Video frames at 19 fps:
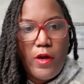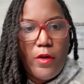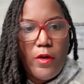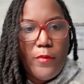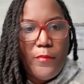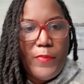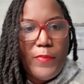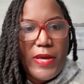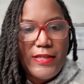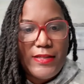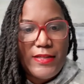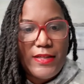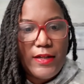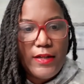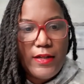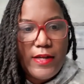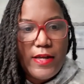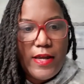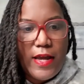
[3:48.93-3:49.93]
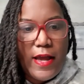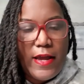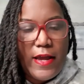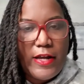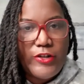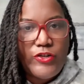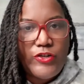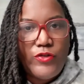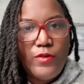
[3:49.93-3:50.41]
basically, I
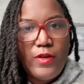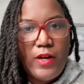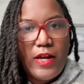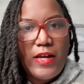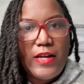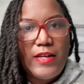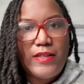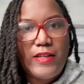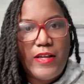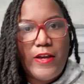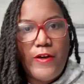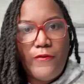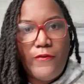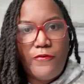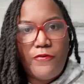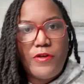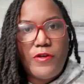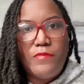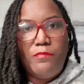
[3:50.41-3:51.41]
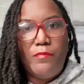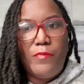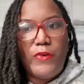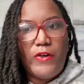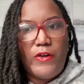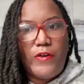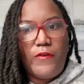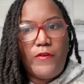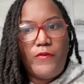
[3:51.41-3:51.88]
ask you guys every
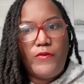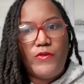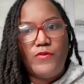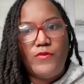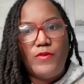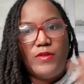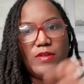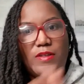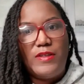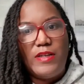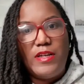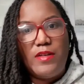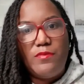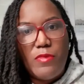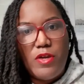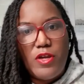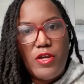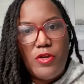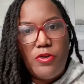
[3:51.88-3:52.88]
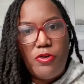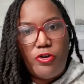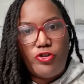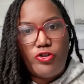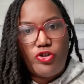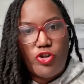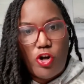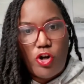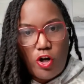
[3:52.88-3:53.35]
month to send me your
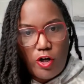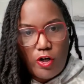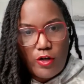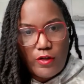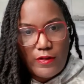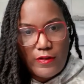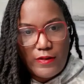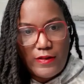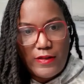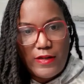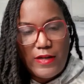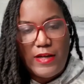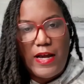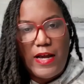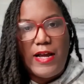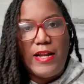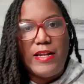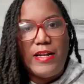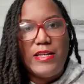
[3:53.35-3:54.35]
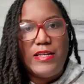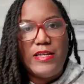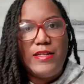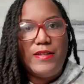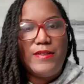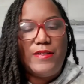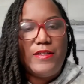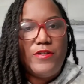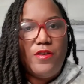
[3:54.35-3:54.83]
charts. I need
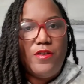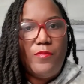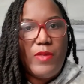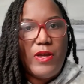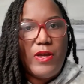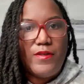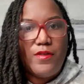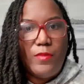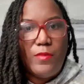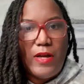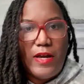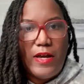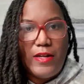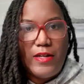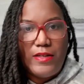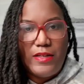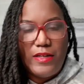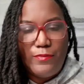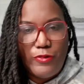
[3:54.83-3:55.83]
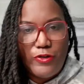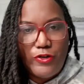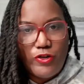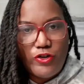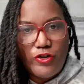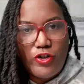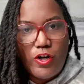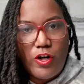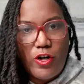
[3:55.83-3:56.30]
to see your basal body temperature
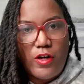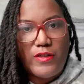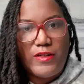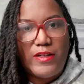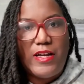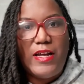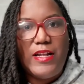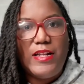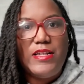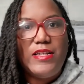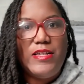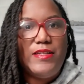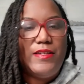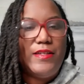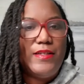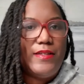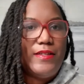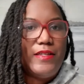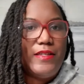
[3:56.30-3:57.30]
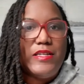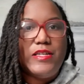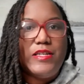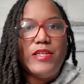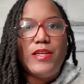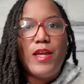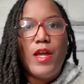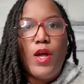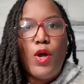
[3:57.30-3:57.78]
charts. I need to
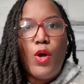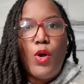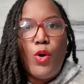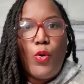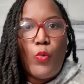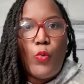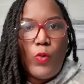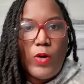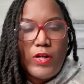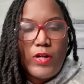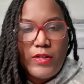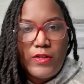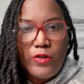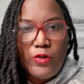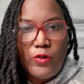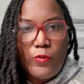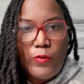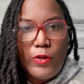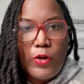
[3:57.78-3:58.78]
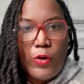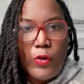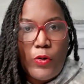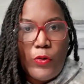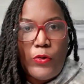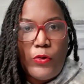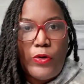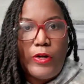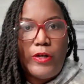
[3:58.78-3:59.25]
see what is going
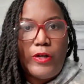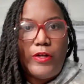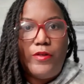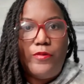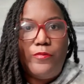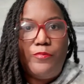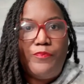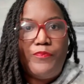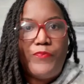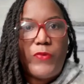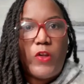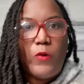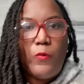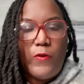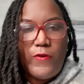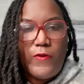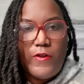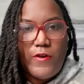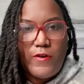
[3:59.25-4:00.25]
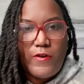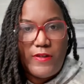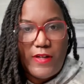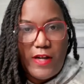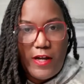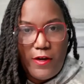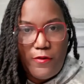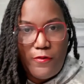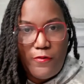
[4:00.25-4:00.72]
on with your
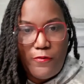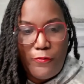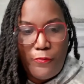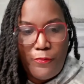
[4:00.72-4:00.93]
cycle.